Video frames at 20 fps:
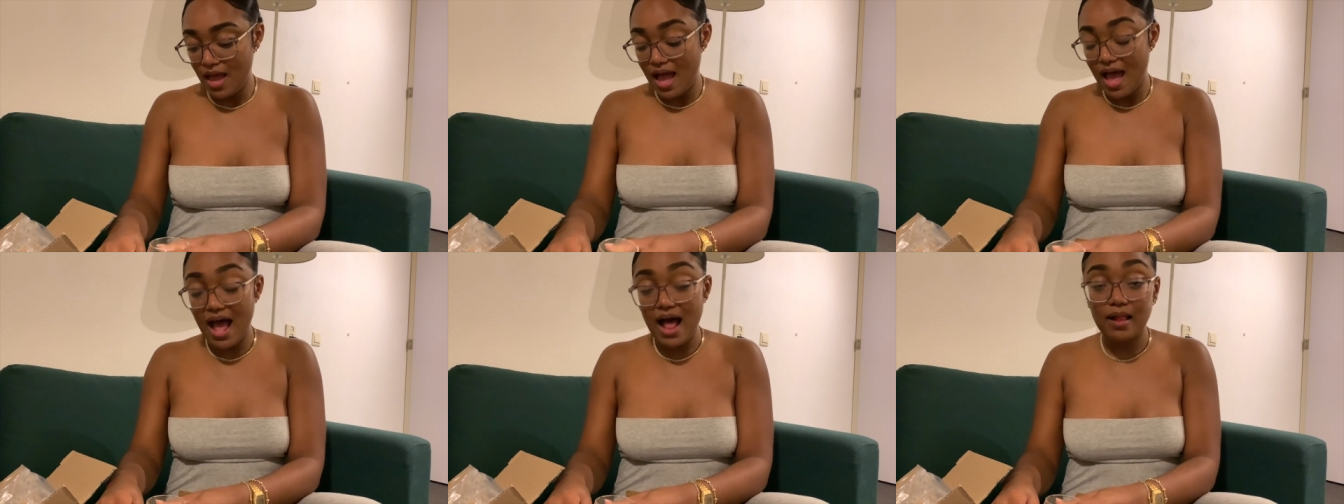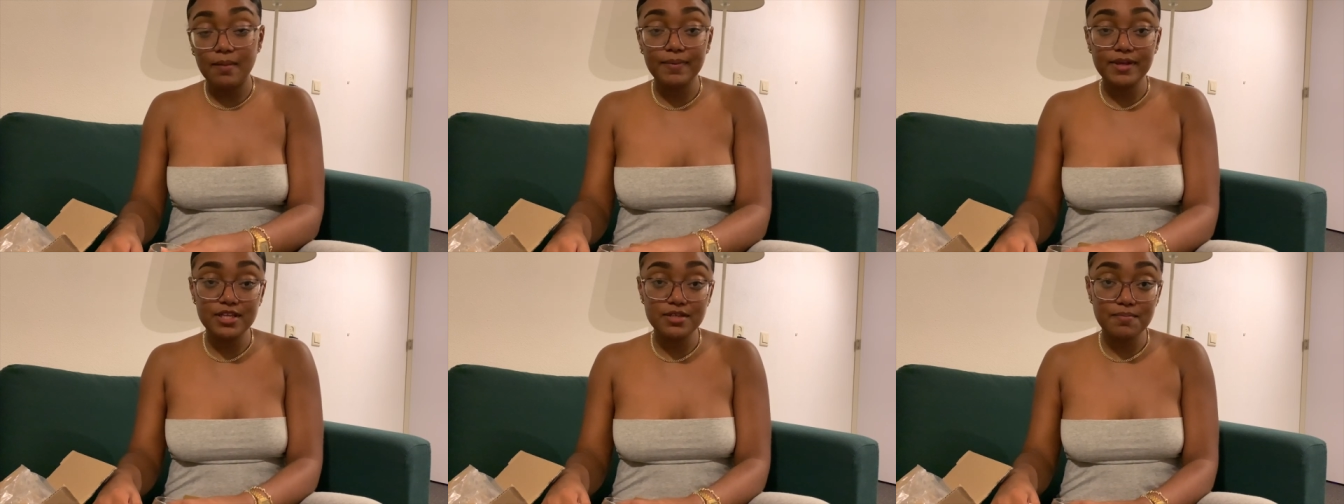
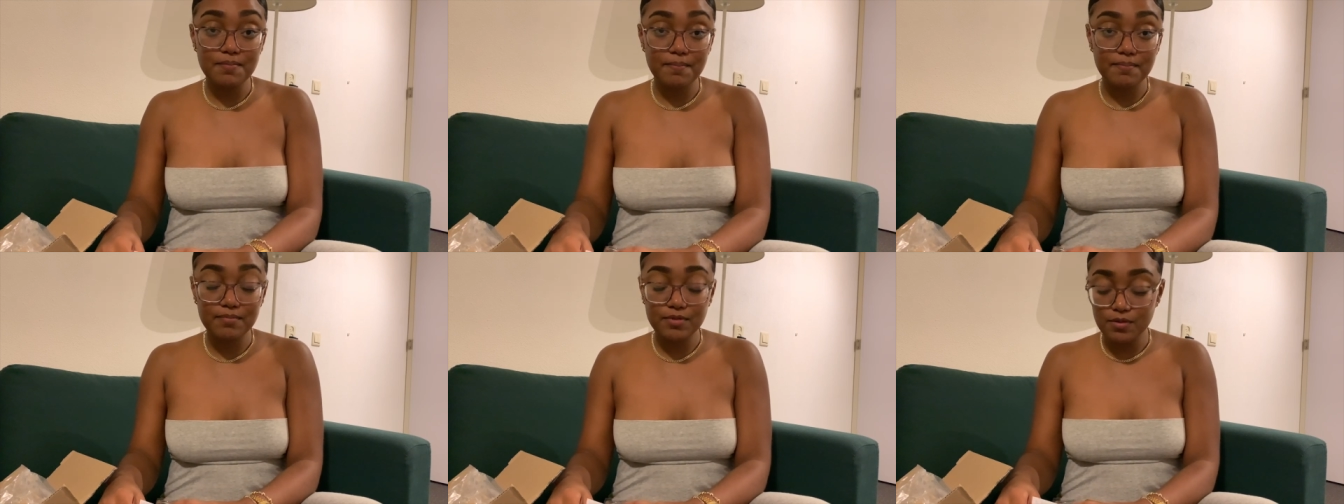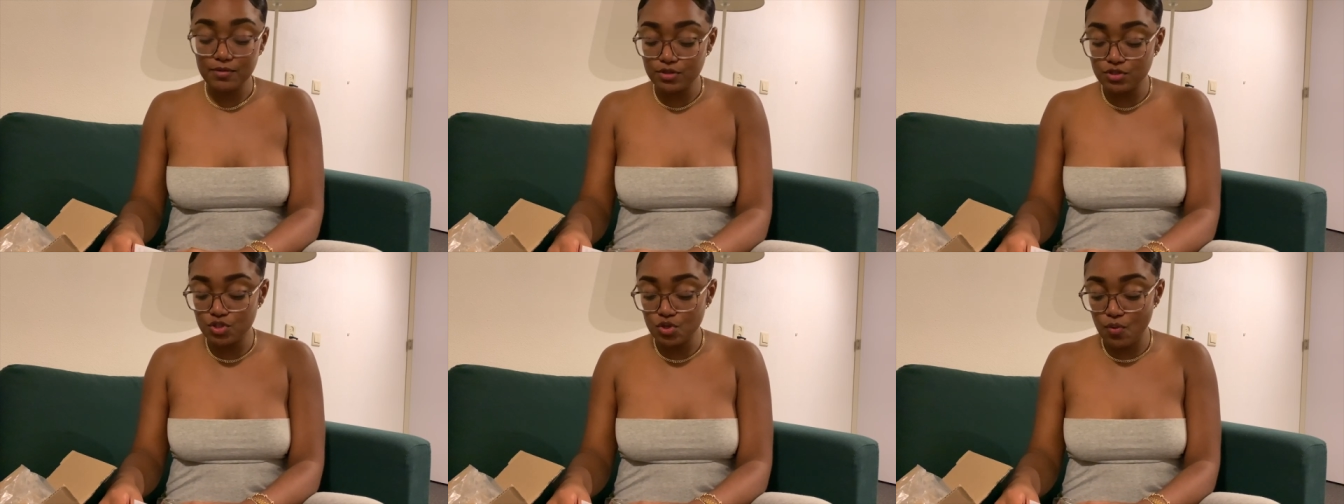I'll be
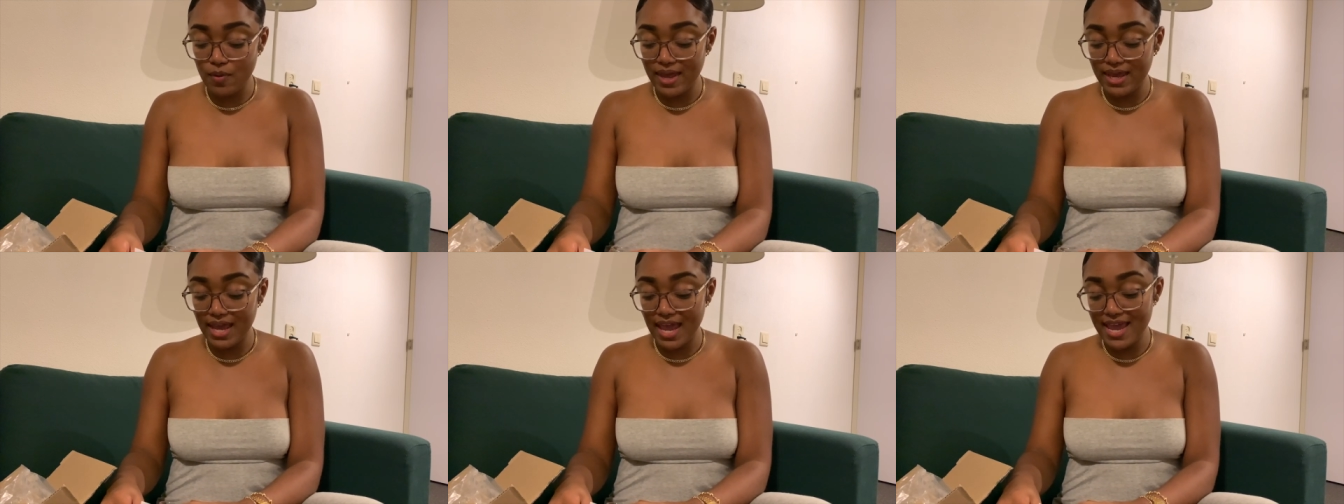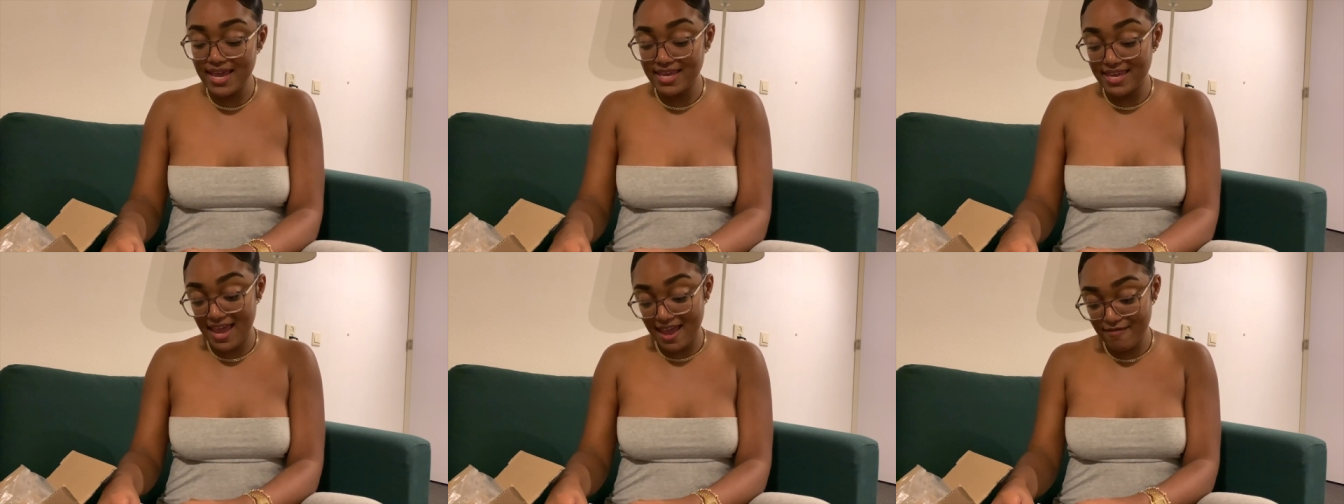doing
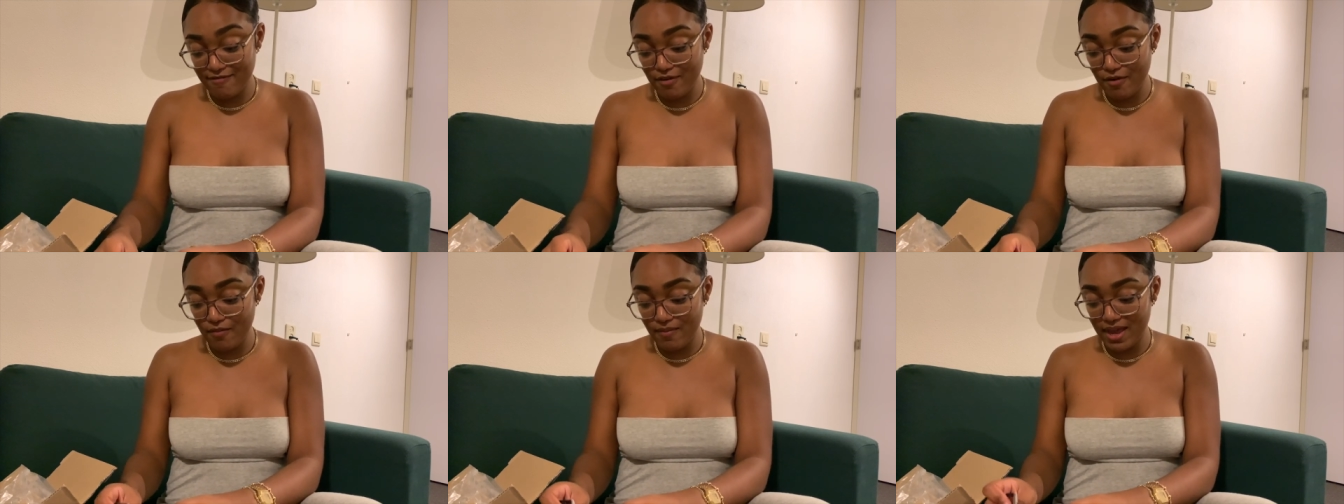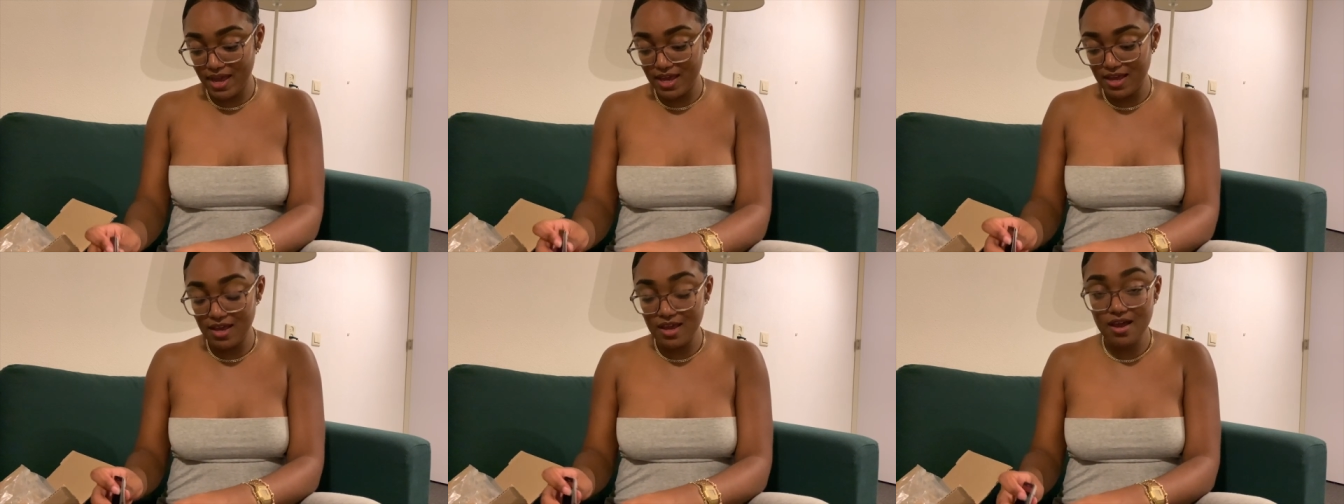a
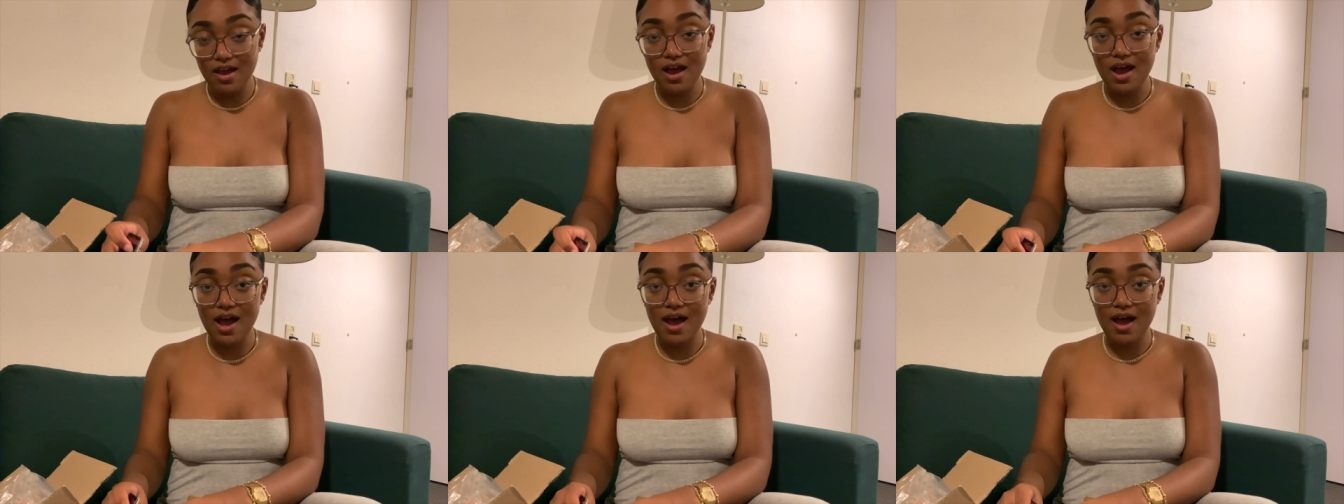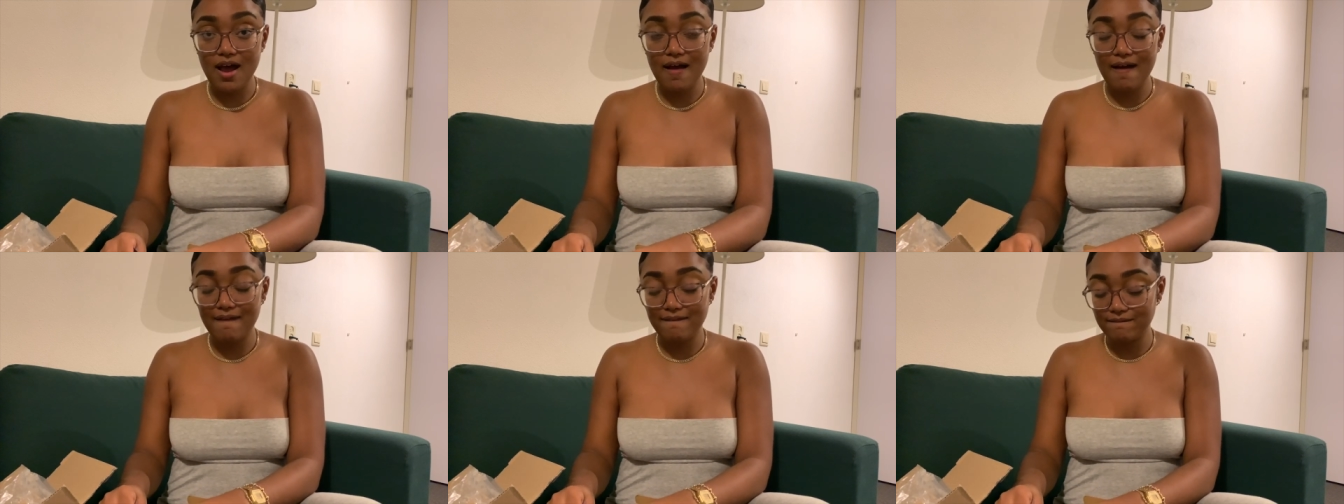giveaway
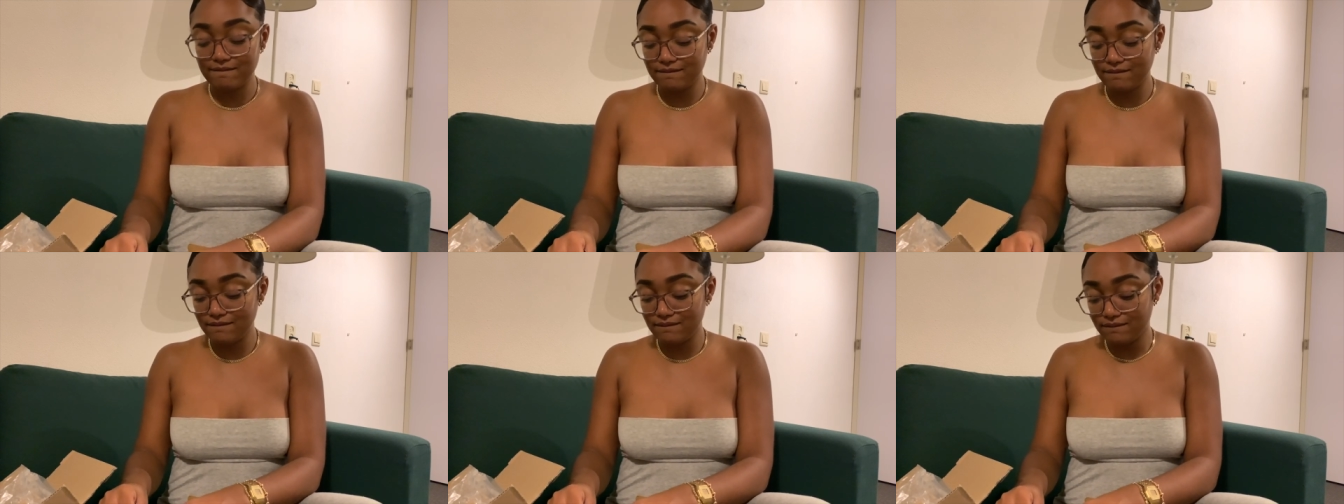um,